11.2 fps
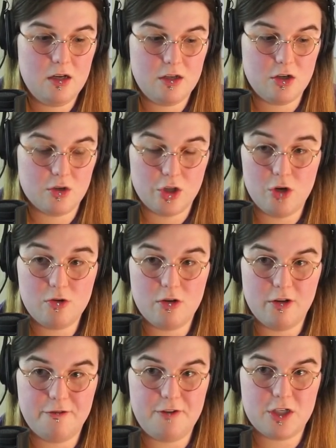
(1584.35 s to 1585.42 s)
your local
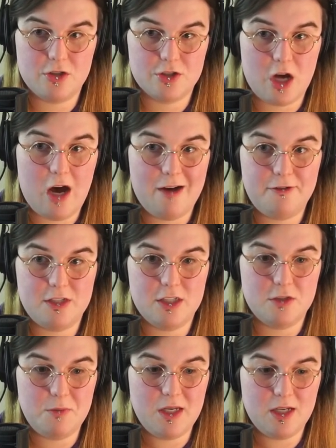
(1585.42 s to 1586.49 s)
officials' offices
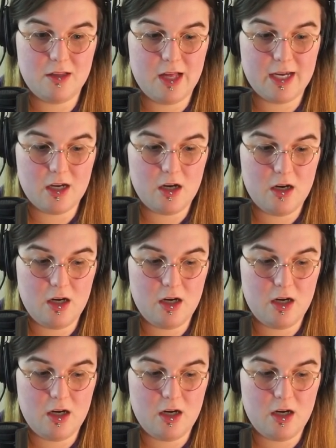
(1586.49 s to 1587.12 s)
being like,